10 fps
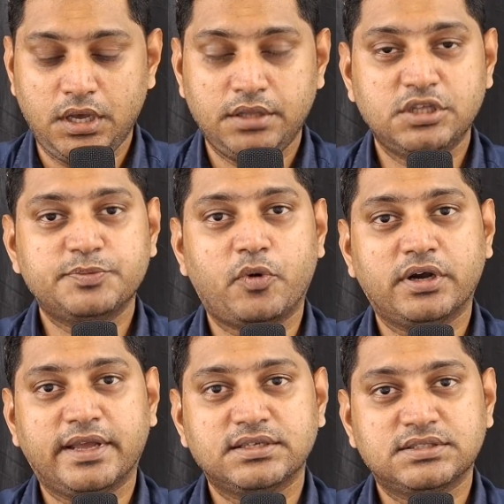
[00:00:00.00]
In this
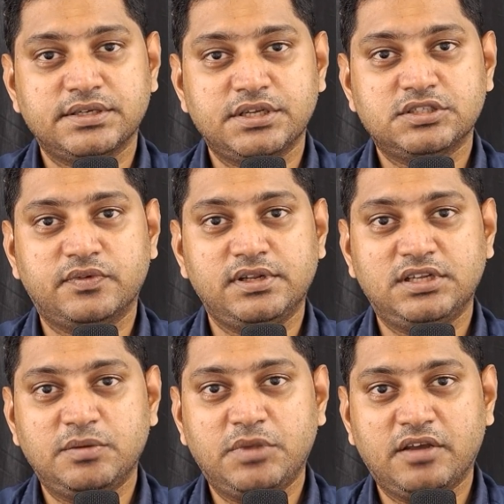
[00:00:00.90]
podcast series, we'll
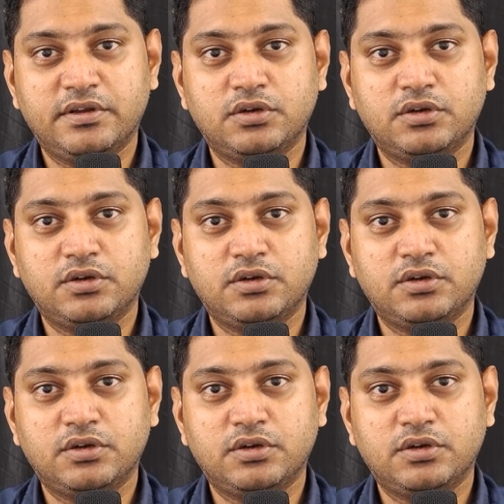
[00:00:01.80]
deep dive